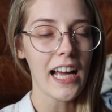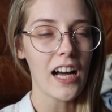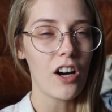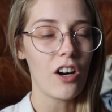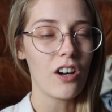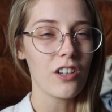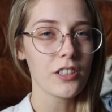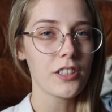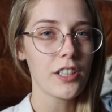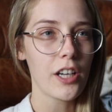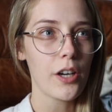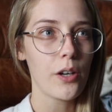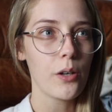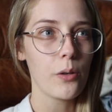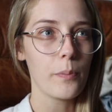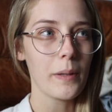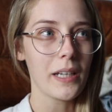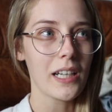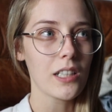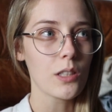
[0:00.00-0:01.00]
I
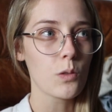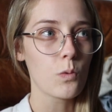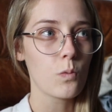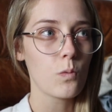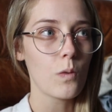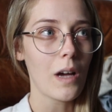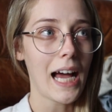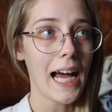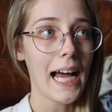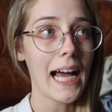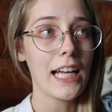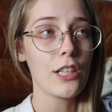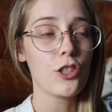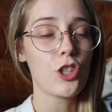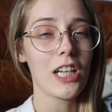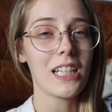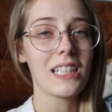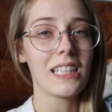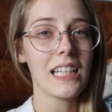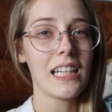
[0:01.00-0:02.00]
also, because I had
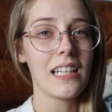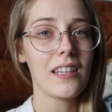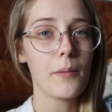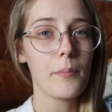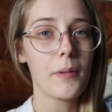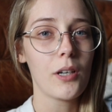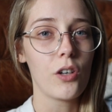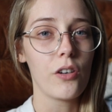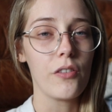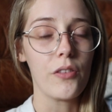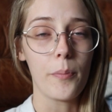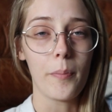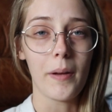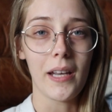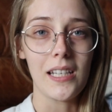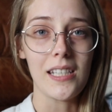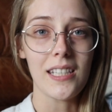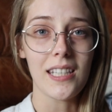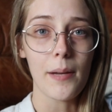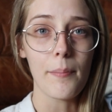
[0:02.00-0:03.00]
Jace in the middle of the
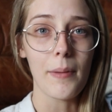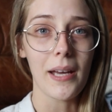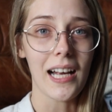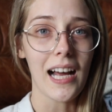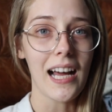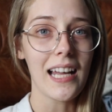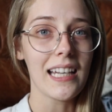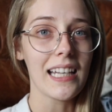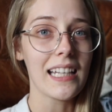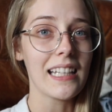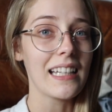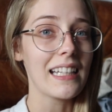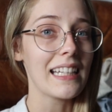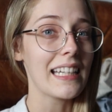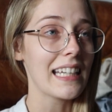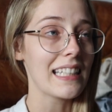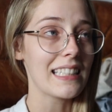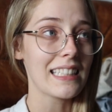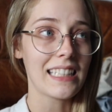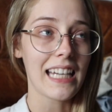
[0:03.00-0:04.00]
pandemic, I didn't
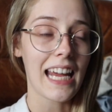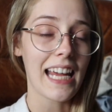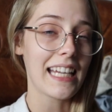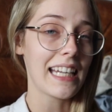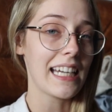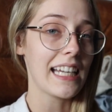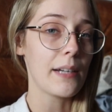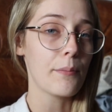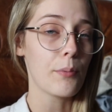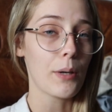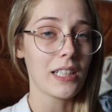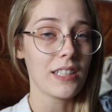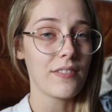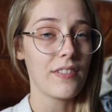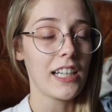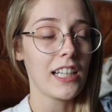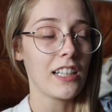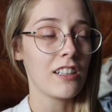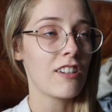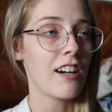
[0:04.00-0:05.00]
get to take any
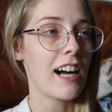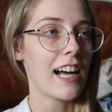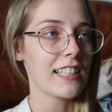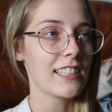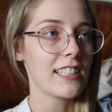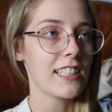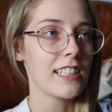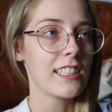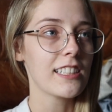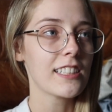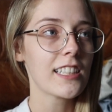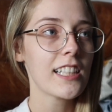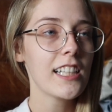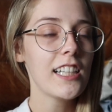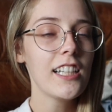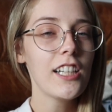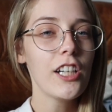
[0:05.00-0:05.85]
breastfeeding classes.